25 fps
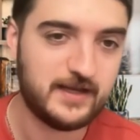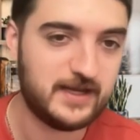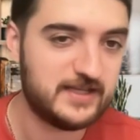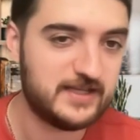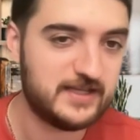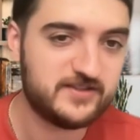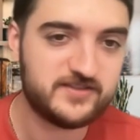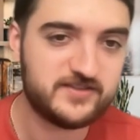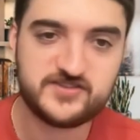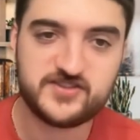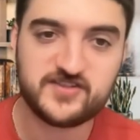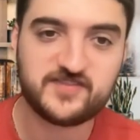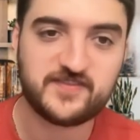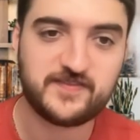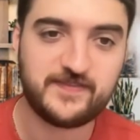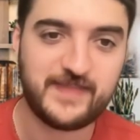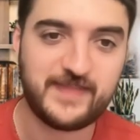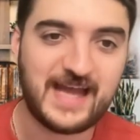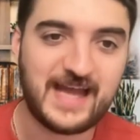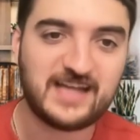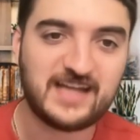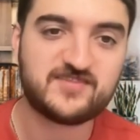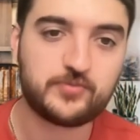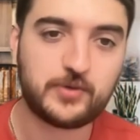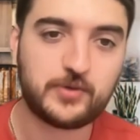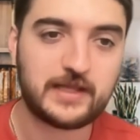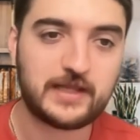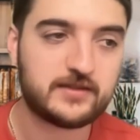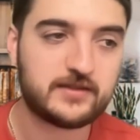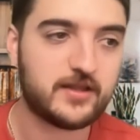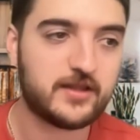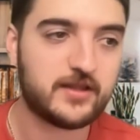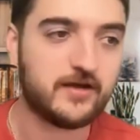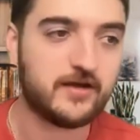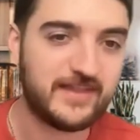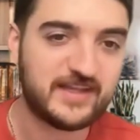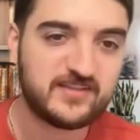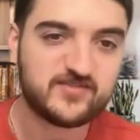It's just that's what I
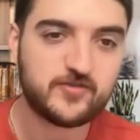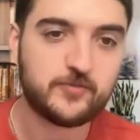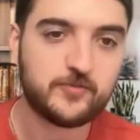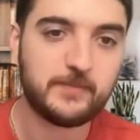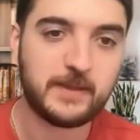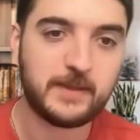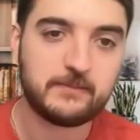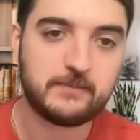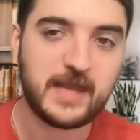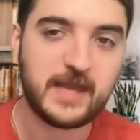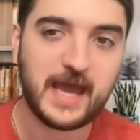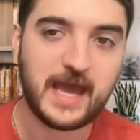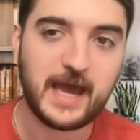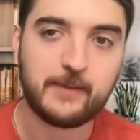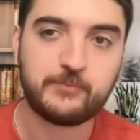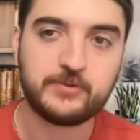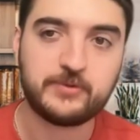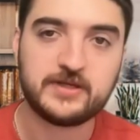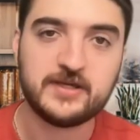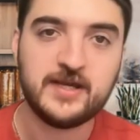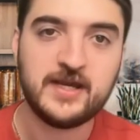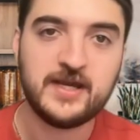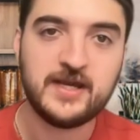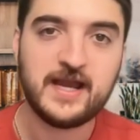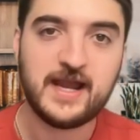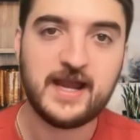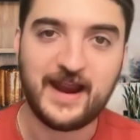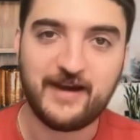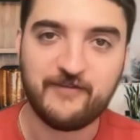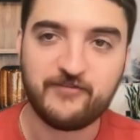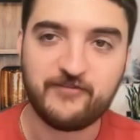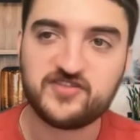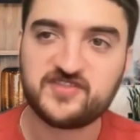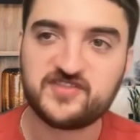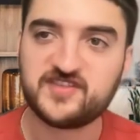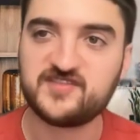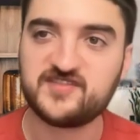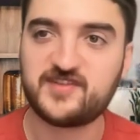love. That's what made me happy
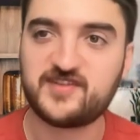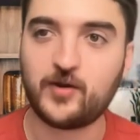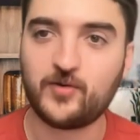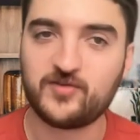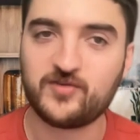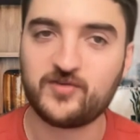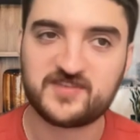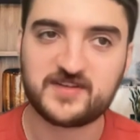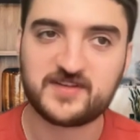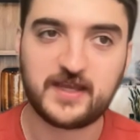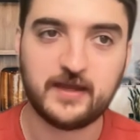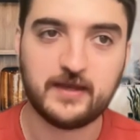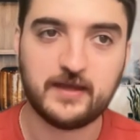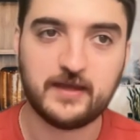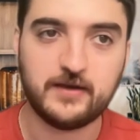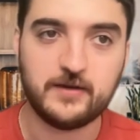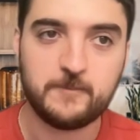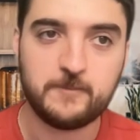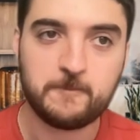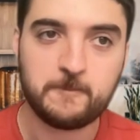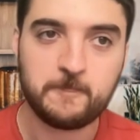ever since I was a kid.